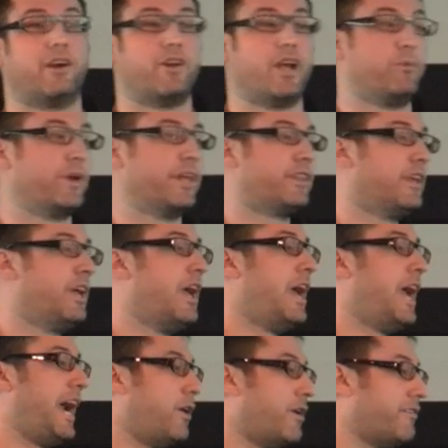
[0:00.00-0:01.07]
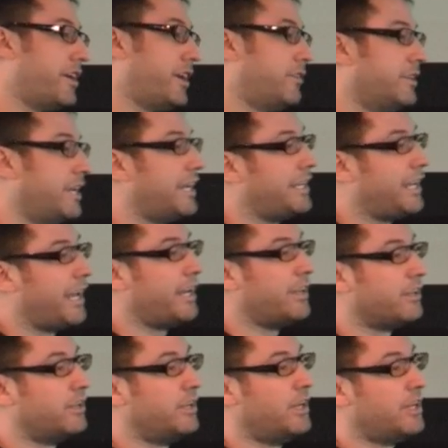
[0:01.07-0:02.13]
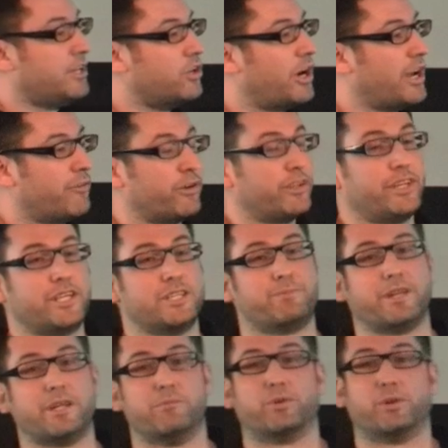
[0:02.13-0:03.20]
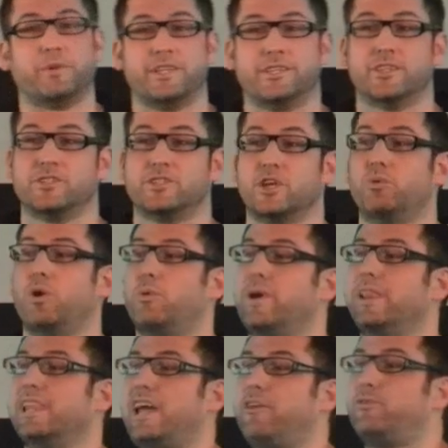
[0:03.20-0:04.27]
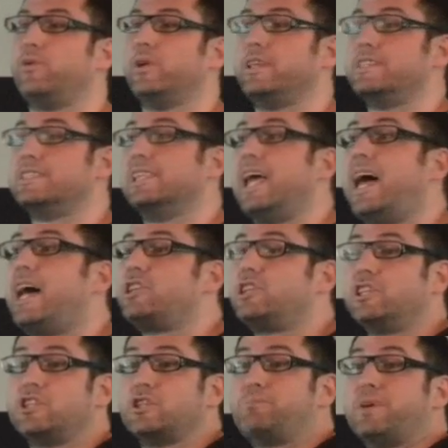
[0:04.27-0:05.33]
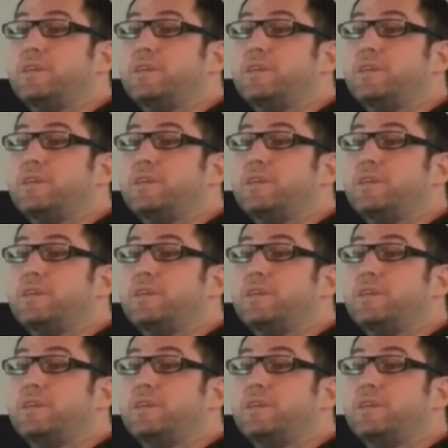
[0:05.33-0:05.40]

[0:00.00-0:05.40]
around with. However, again, not everything has been implemented. So what we're left with is largely just